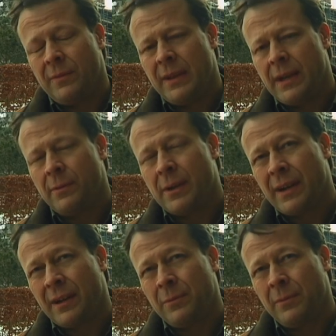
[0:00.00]
near
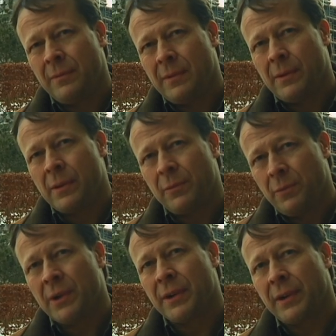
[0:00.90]
where I, where we
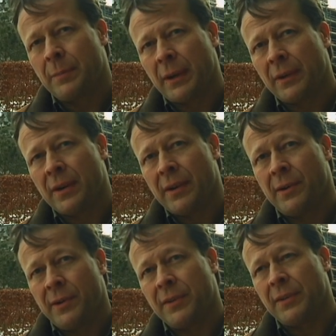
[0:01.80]
work up in Great
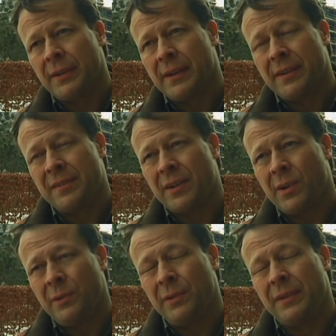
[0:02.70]
Horton, there's an
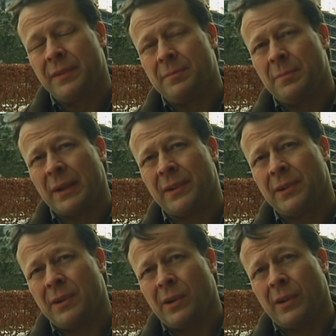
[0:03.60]
old
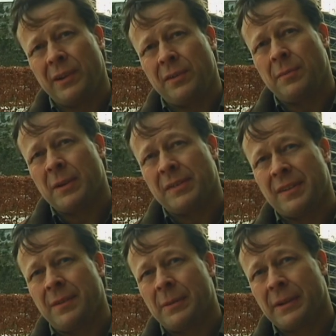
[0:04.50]
bingo hall. It used to be a
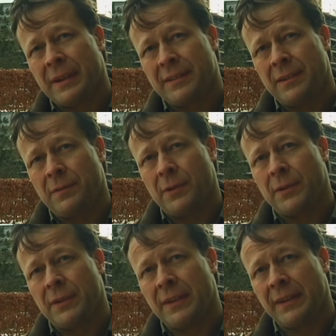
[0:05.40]
cinema,
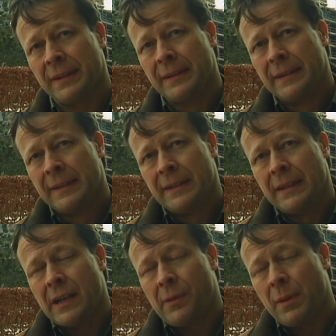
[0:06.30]
1914,
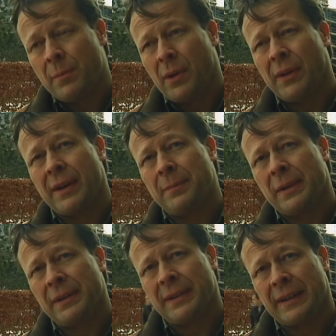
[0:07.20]
and we bought that
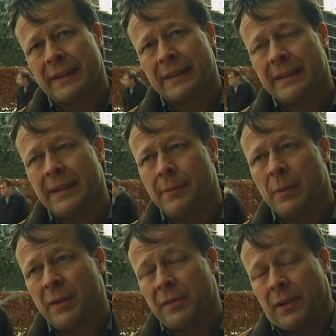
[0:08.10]
building uh,
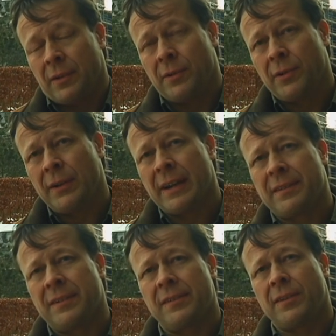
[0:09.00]
because it controlled
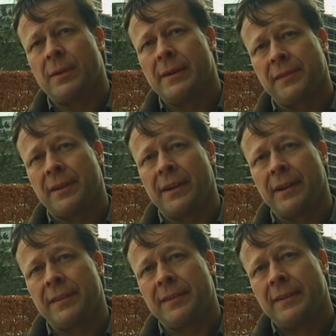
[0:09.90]
access to our
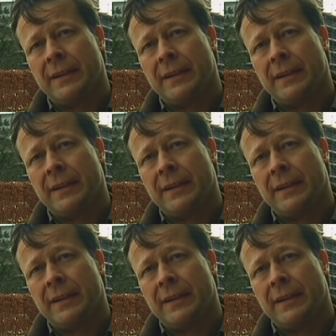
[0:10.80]
site,